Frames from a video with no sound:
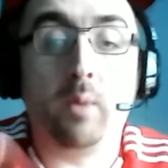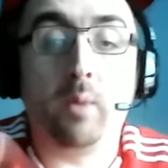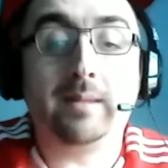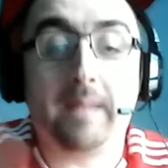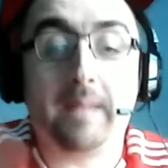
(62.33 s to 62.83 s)

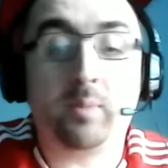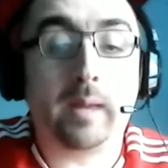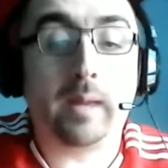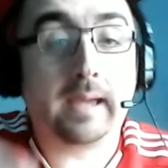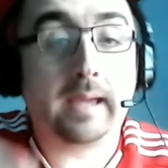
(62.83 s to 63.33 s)
in
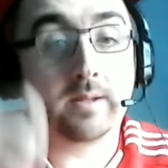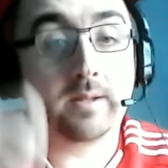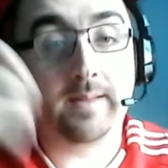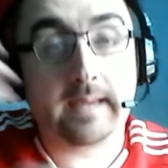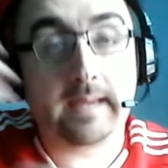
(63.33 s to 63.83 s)
depth when I get
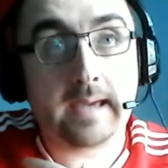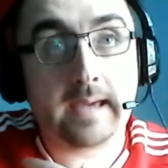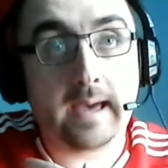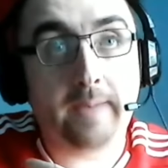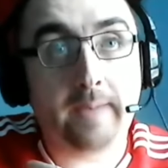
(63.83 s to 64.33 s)
to
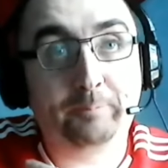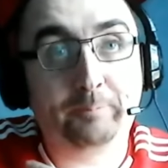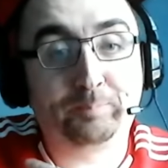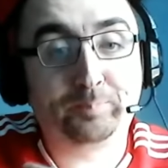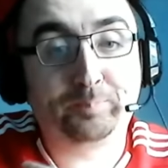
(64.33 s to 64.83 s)
the
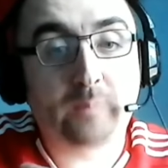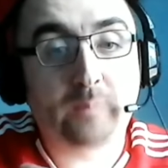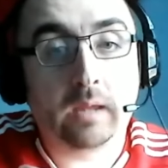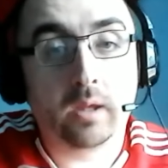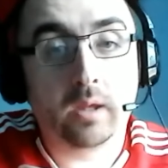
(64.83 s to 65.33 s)

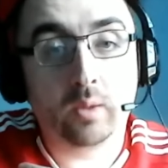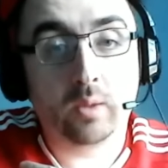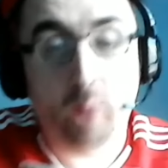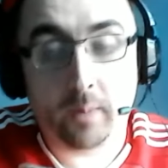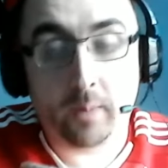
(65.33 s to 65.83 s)

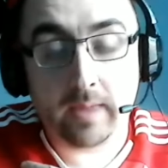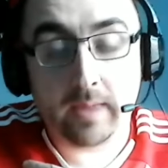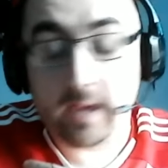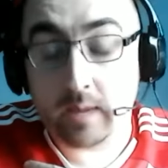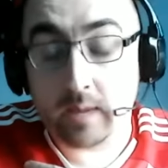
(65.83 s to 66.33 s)
Royal
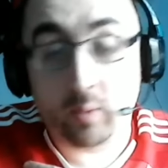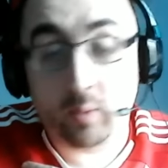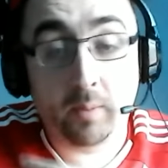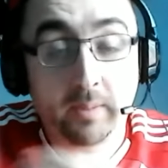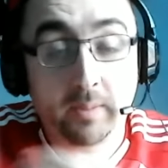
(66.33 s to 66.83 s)

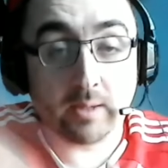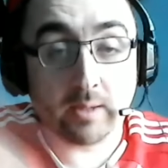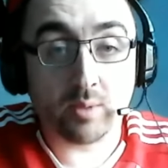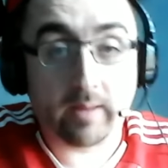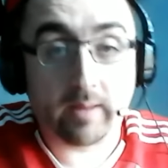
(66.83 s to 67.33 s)
Rumble
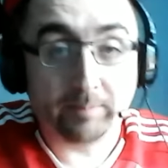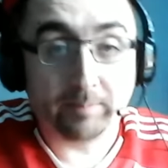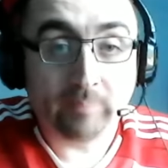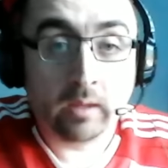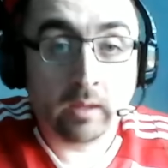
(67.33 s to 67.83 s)
predictions, rather.
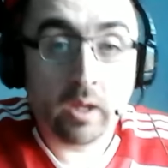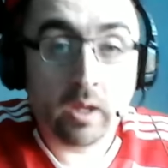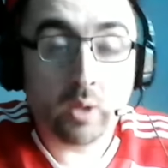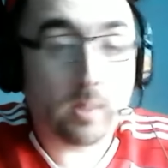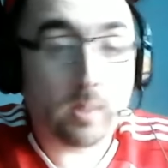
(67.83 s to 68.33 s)

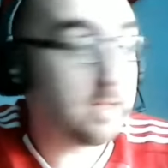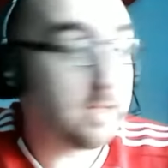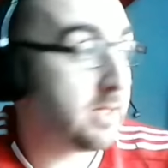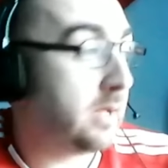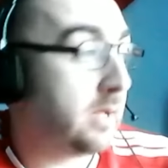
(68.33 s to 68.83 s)

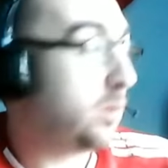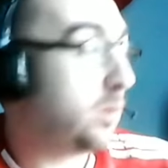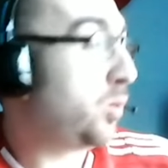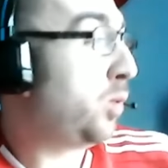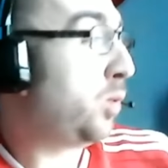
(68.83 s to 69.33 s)
2016
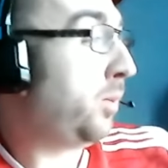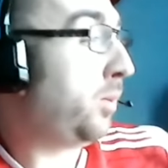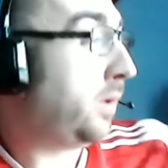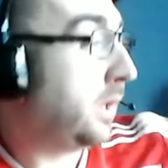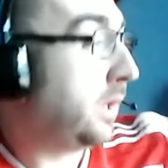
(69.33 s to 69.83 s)
Royal
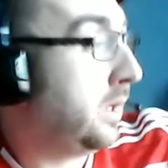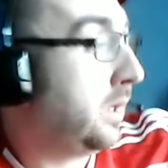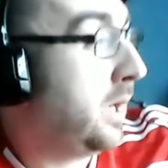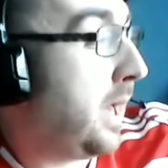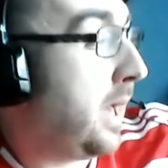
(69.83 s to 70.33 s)
Rumble.
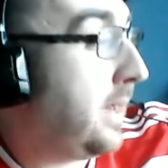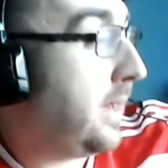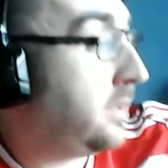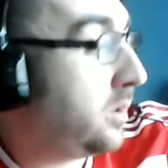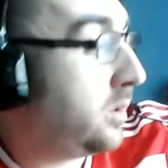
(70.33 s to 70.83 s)

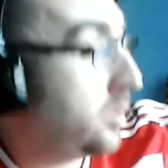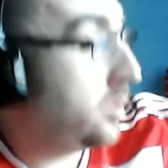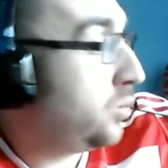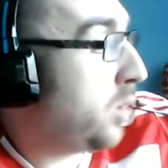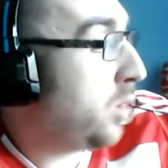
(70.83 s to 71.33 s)
And
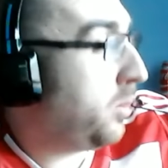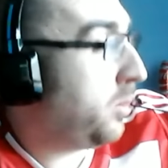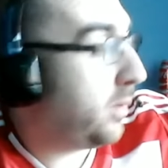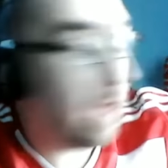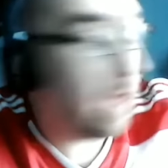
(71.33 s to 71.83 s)
Royal
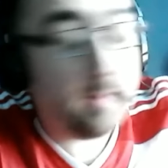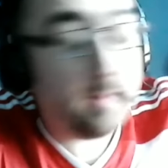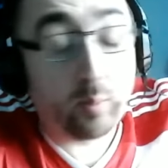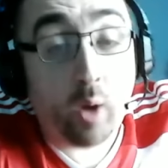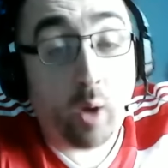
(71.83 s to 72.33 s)
Rumble,
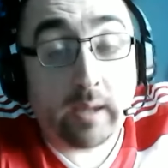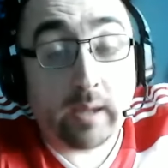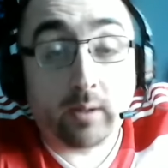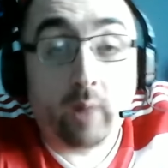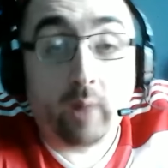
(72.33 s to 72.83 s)
the Raw
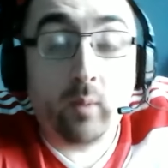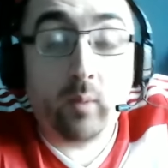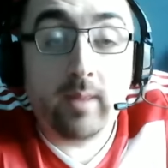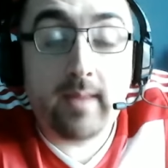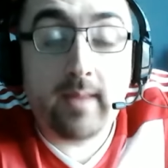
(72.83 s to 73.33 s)
kicked off
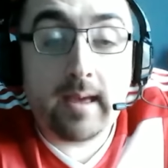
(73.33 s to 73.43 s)
with